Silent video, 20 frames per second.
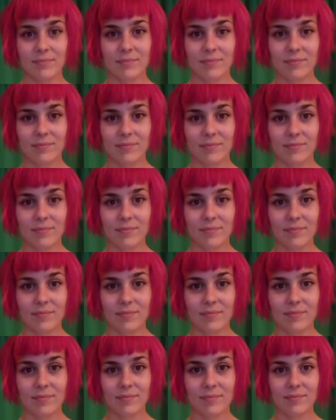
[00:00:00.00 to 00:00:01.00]

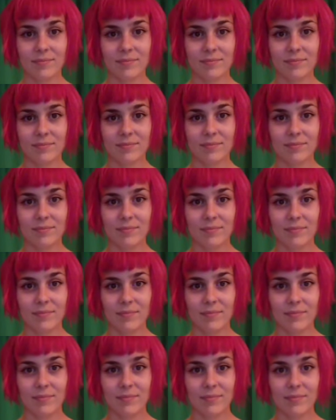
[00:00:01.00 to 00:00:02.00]

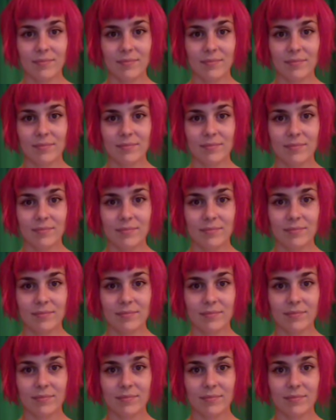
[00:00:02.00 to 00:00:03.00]

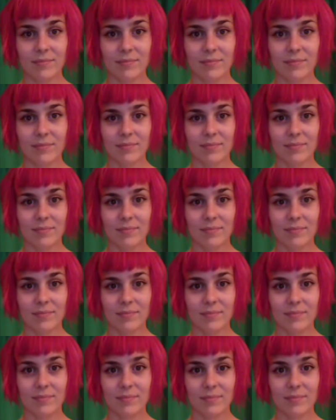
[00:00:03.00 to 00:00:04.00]

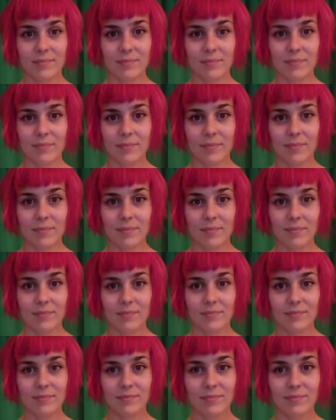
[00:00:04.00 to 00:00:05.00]

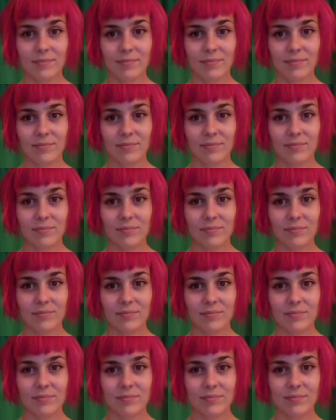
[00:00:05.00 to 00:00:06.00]

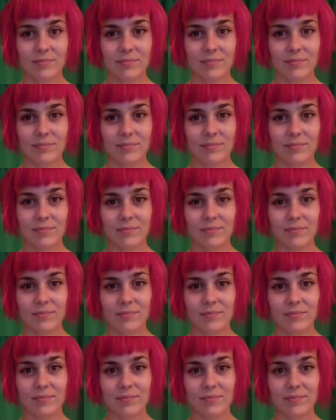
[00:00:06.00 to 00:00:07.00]

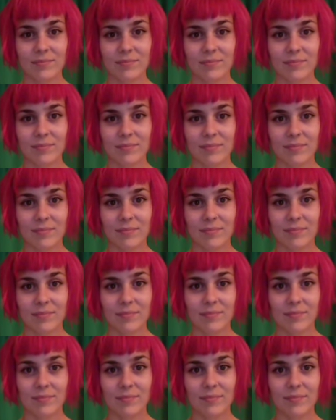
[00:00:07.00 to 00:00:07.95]
[no speech]